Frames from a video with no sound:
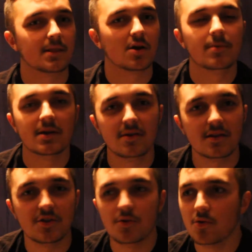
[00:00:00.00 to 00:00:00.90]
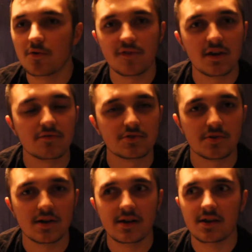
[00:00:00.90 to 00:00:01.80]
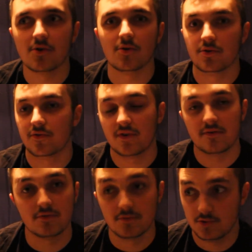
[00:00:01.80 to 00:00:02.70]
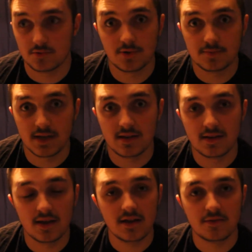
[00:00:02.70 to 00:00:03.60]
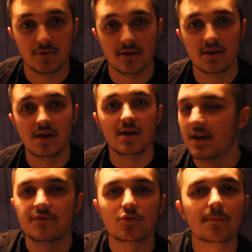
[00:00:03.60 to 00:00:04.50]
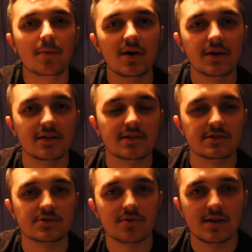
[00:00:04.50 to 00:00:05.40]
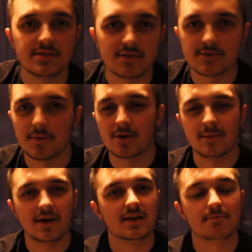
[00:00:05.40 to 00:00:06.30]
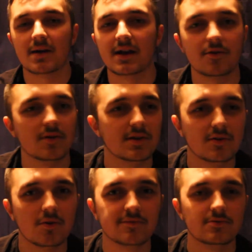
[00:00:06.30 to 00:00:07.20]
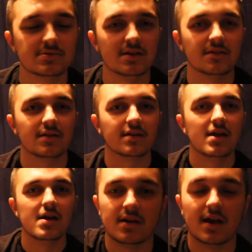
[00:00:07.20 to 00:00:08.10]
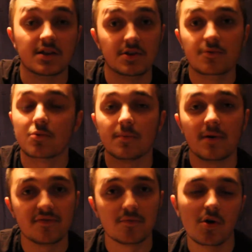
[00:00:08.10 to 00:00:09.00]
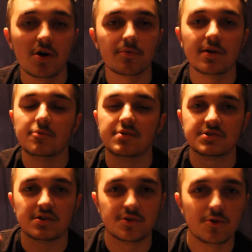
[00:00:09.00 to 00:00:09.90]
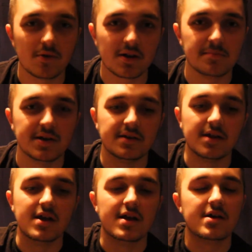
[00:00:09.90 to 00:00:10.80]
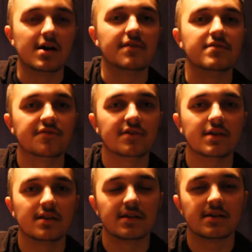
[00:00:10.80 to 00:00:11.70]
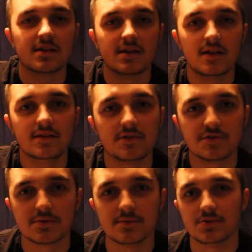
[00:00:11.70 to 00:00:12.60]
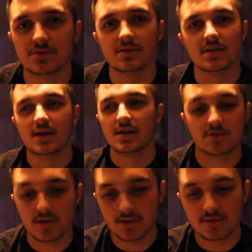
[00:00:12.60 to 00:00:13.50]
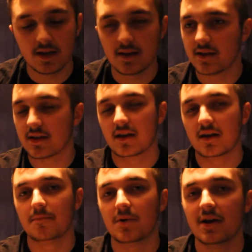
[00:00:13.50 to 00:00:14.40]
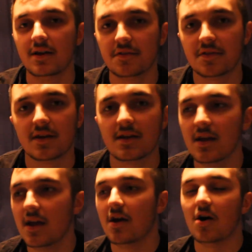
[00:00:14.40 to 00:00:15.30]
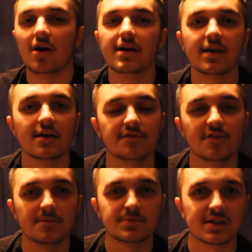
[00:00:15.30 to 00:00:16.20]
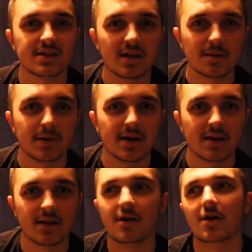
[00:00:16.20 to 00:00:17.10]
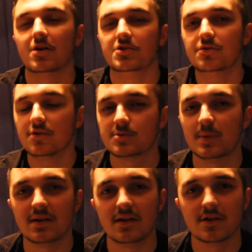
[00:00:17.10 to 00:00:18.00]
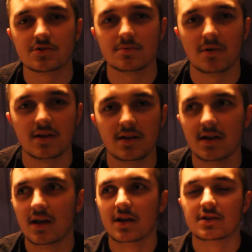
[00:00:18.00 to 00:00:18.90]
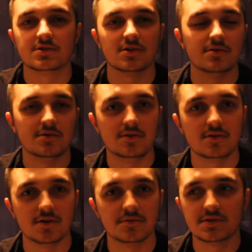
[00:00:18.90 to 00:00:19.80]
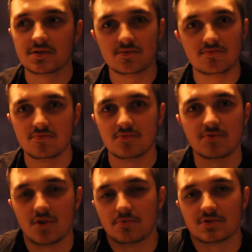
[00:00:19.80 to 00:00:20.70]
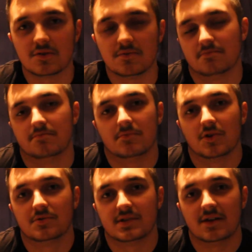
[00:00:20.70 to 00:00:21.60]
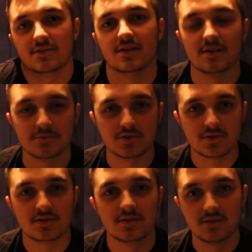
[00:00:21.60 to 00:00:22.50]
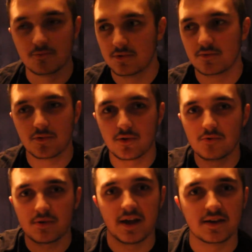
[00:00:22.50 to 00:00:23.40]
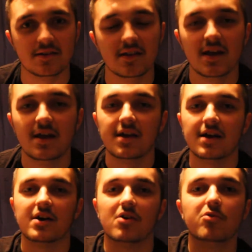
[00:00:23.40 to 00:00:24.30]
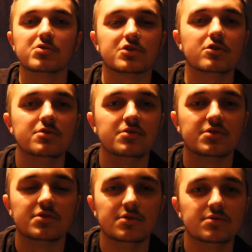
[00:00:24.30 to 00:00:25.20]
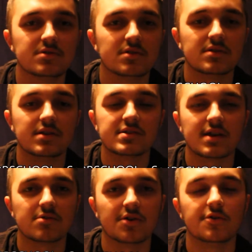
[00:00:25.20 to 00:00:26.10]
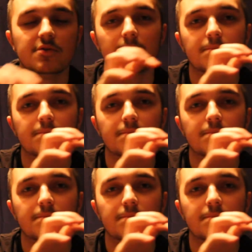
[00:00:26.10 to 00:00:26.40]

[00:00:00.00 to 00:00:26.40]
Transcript: comment your favourite trade or your top 10, either one. If you want to buy any of these trades that I've spoken about, any manga, any novels, anything, and you want to buy it from Wordery, which I do recommend, I have an affiliate link in the description. Click on that link and then buy anything. I get a 5% kickback. You don't spend any extra money, so you know, no one's losing out there. We're all gaining. Also, you can use discount code